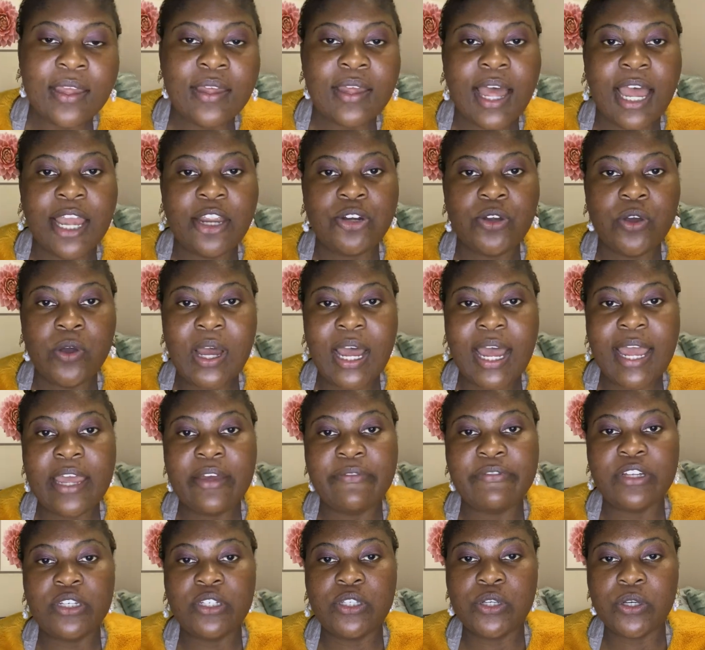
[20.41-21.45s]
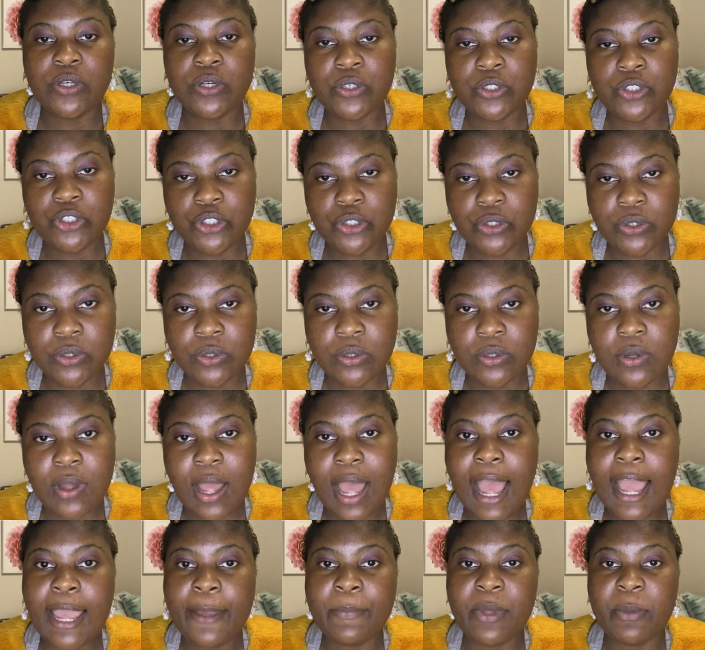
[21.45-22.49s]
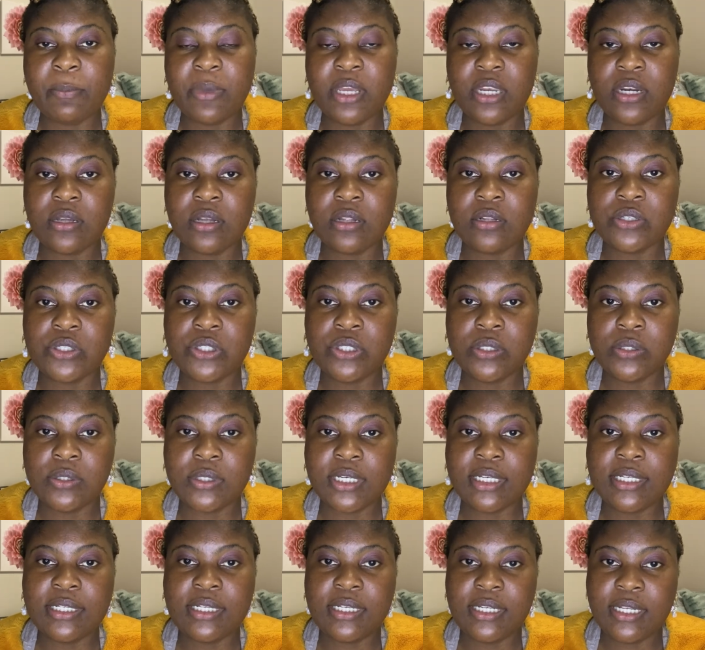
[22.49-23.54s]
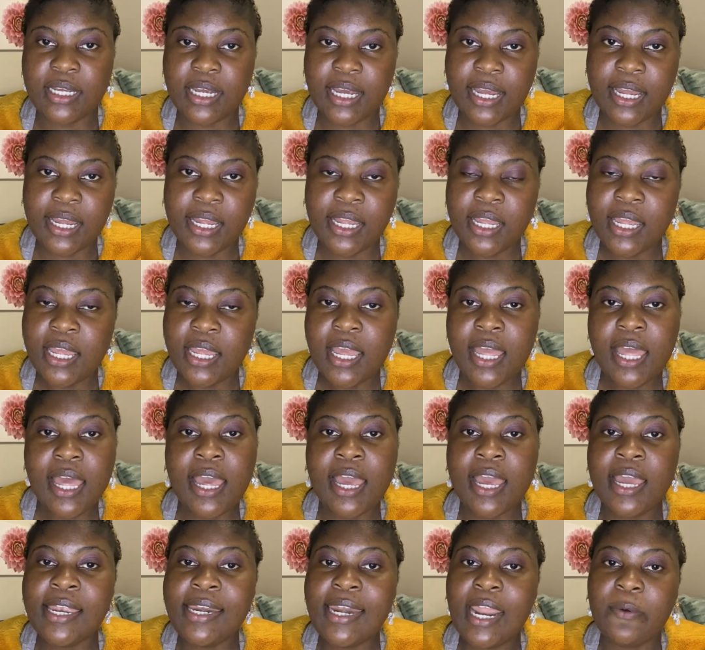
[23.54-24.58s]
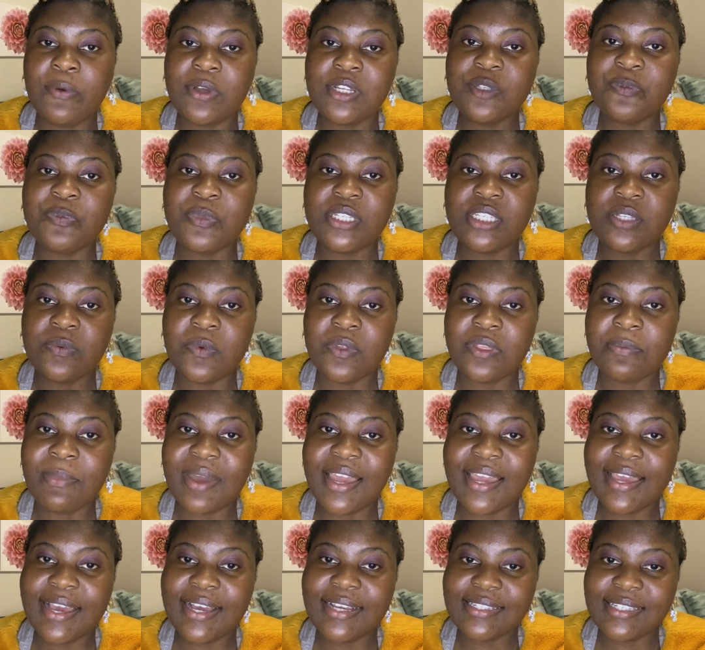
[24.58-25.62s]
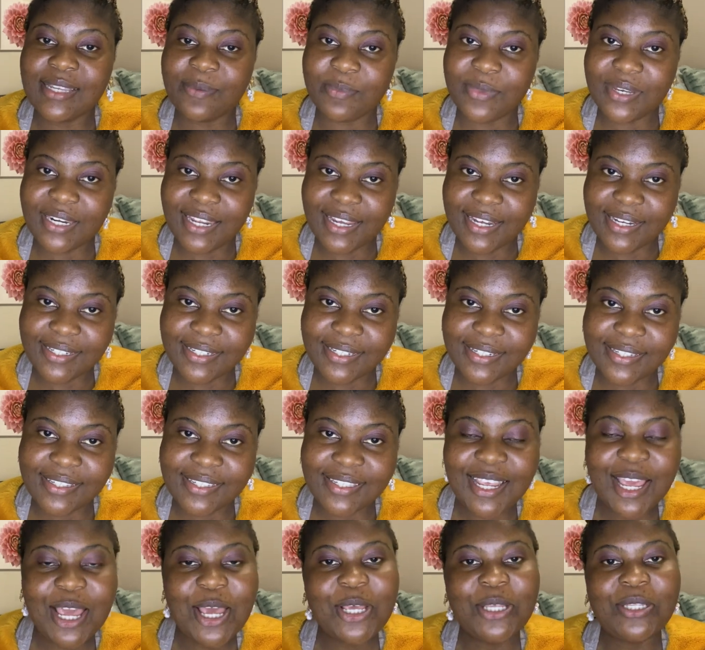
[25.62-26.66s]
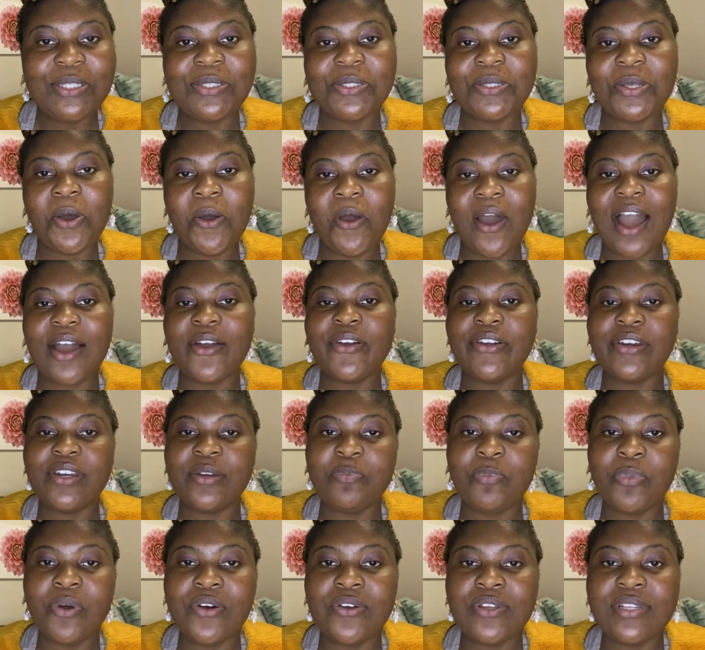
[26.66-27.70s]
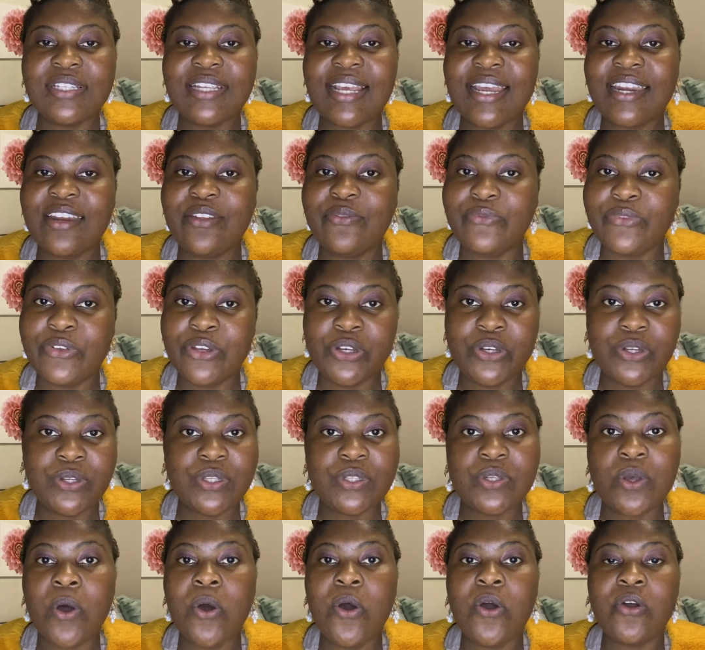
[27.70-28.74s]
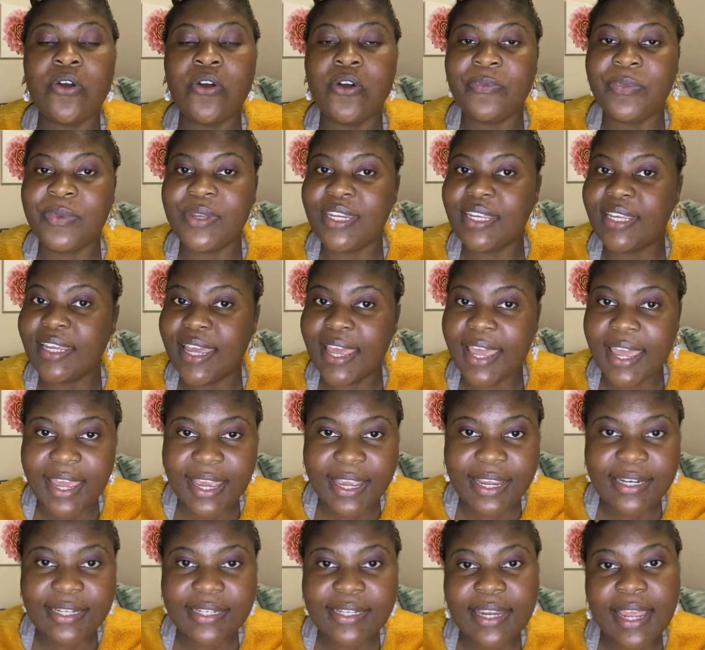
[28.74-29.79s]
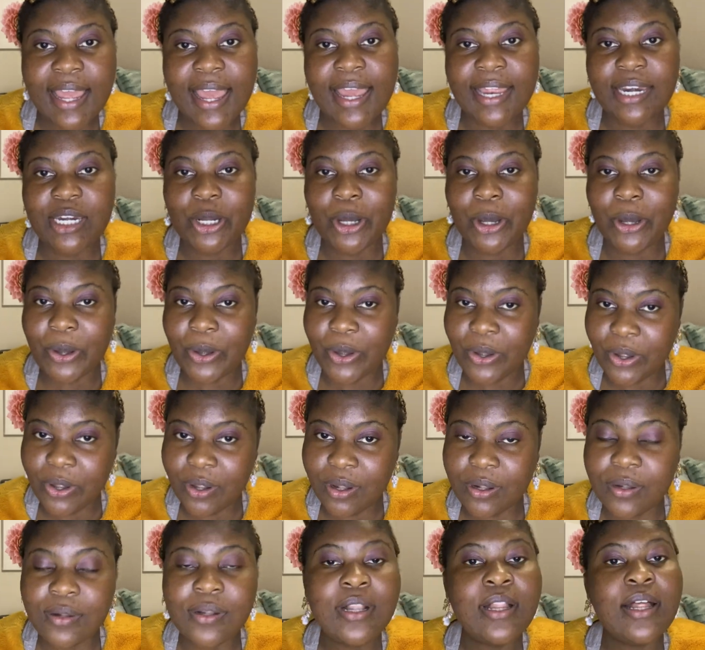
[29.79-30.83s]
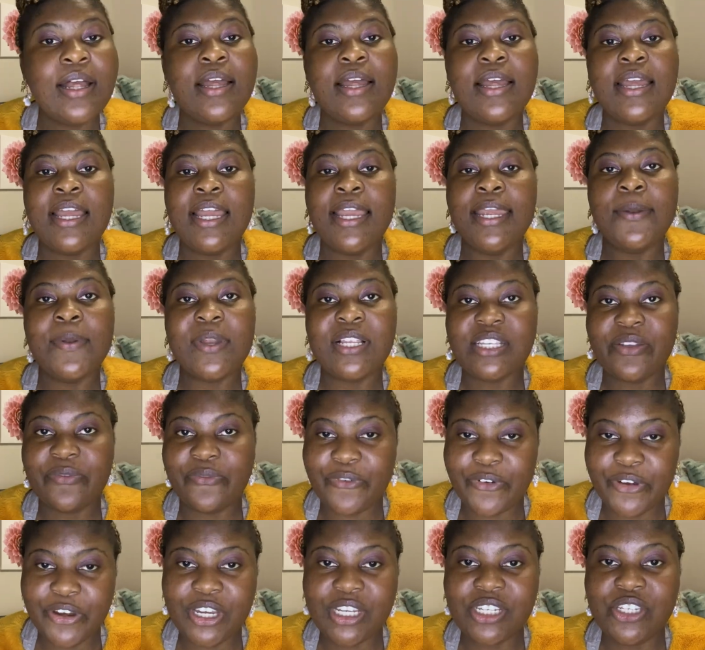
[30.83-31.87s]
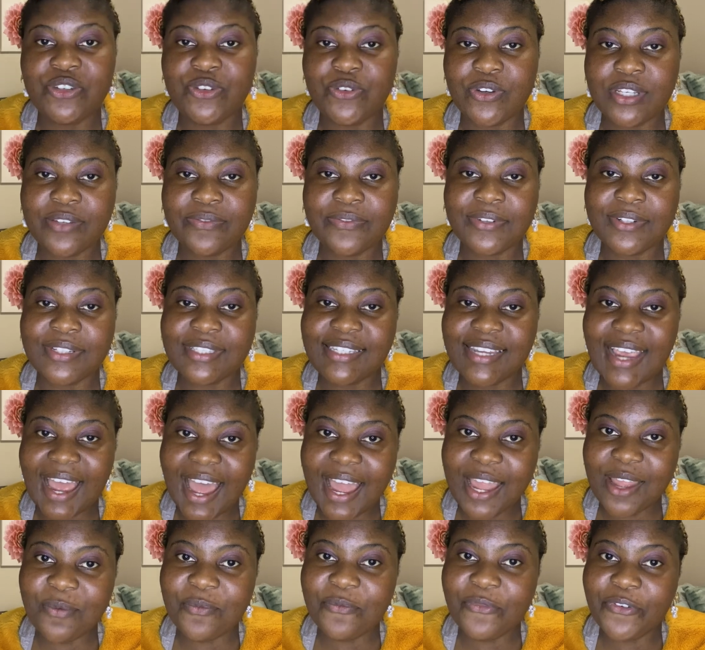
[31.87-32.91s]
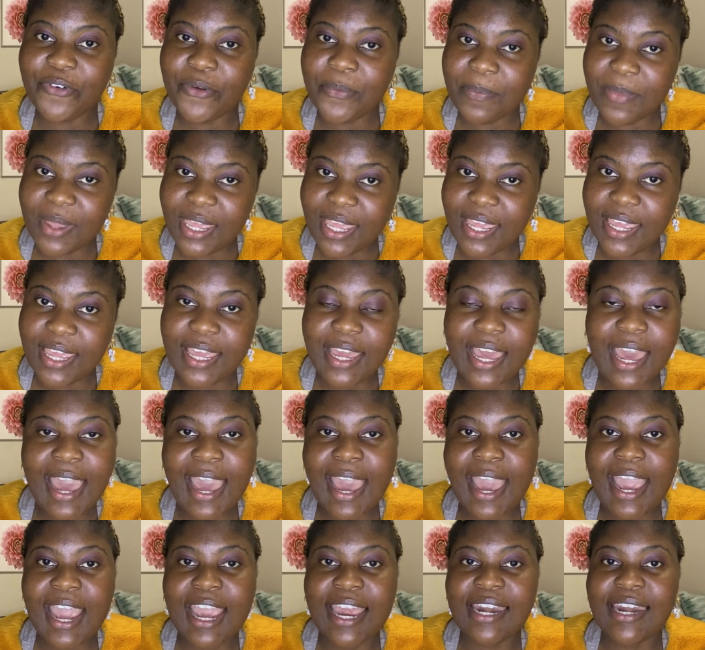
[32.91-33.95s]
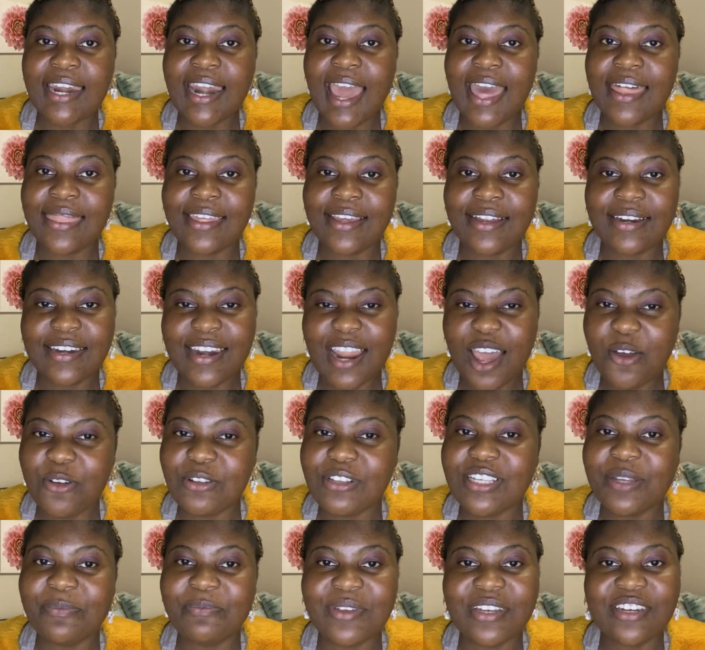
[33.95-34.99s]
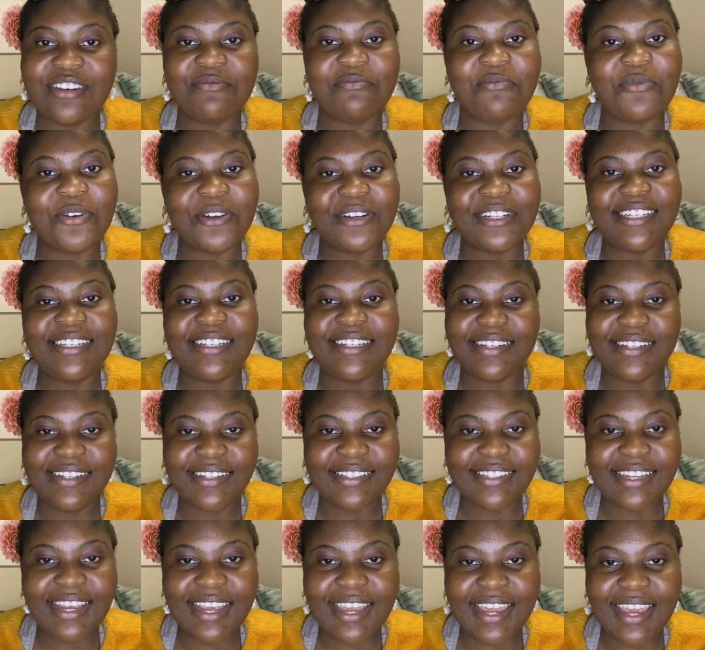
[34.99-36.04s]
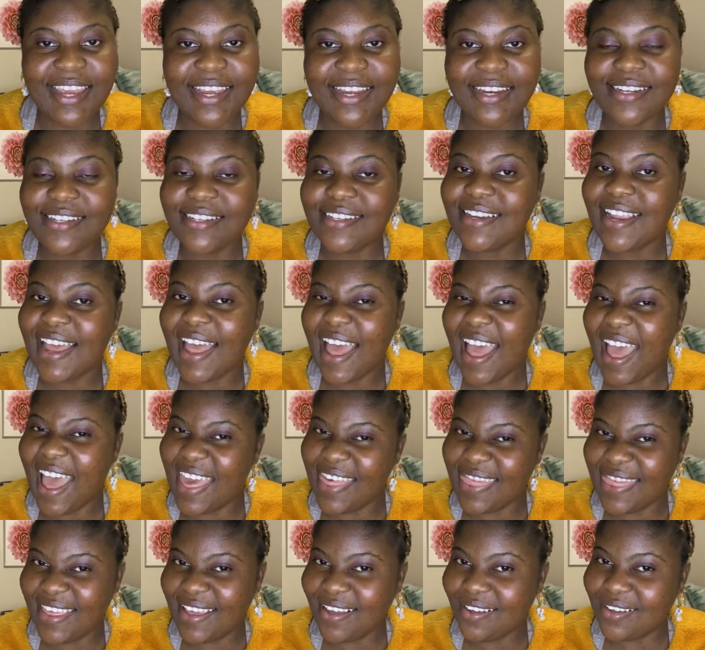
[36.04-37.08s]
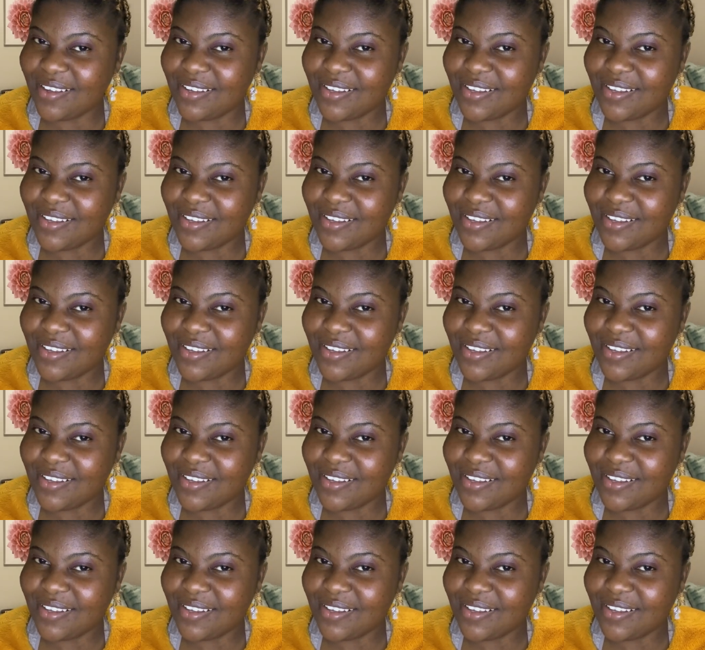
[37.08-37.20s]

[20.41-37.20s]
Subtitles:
I know I haven't told you, I'm a medical student here and I was busy with my examinations, so I couldn't post any videos or communicate at all. It was a very stressful time for me, and I think now it's a bit more chilled again, I think.